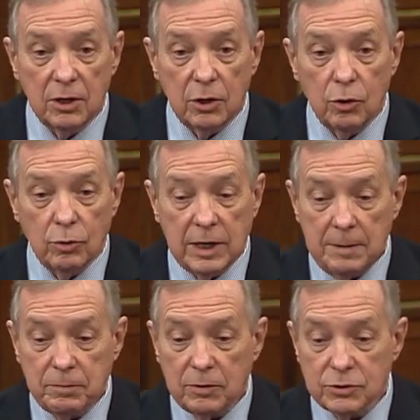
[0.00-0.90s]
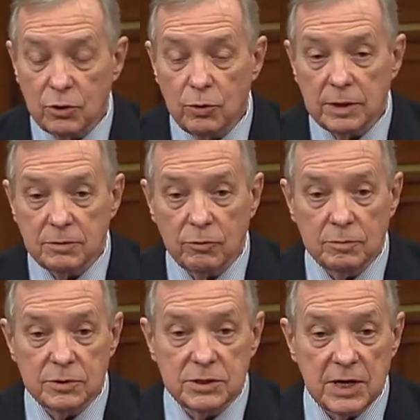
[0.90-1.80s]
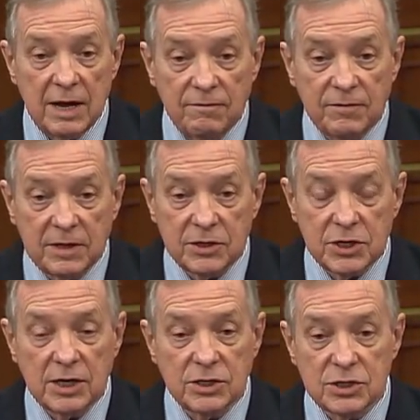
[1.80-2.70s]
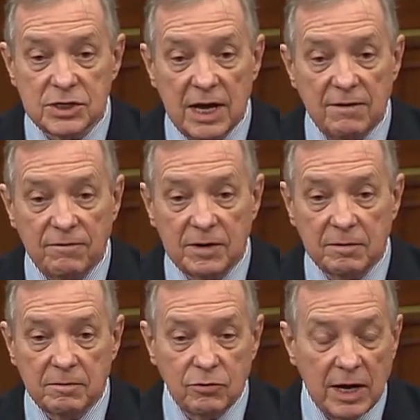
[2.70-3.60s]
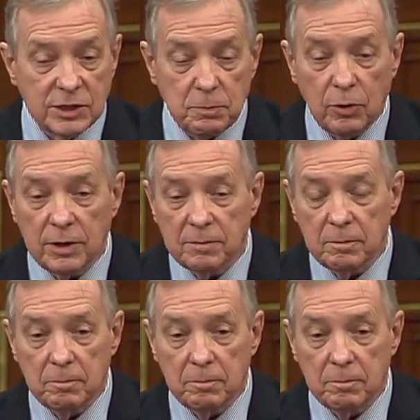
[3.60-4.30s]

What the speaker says: who keep those courtrooms safe and the judges safe and transport